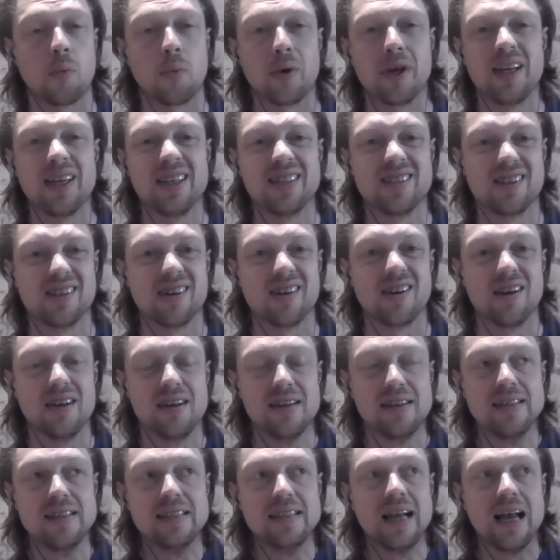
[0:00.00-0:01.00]
We need to
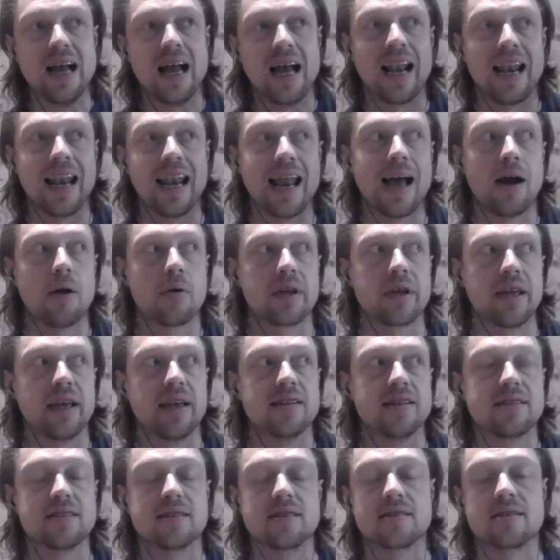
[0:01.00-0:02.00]
allow
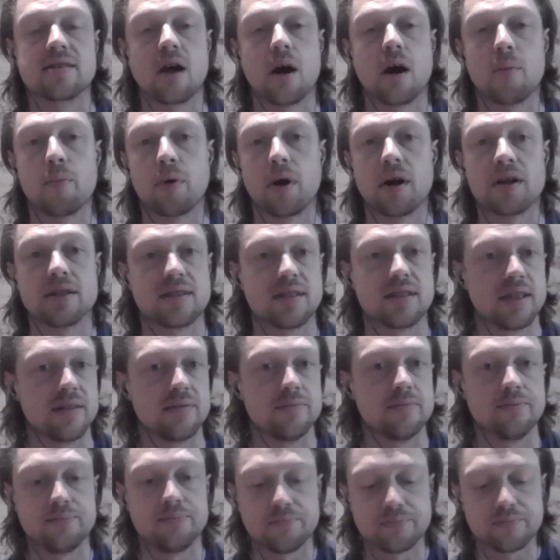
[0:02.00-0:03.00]
kids to start
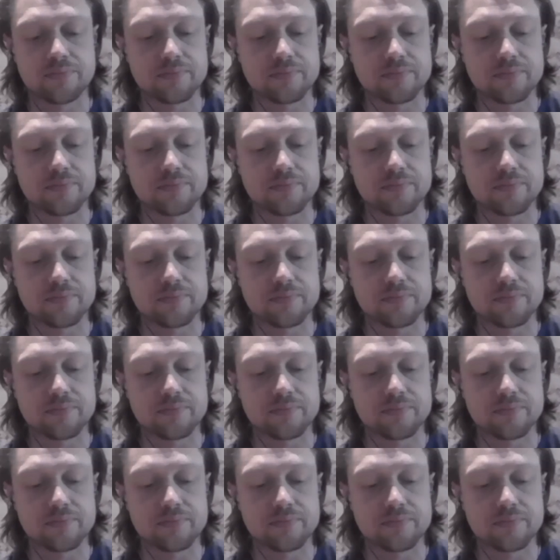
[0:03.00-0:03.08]
practicing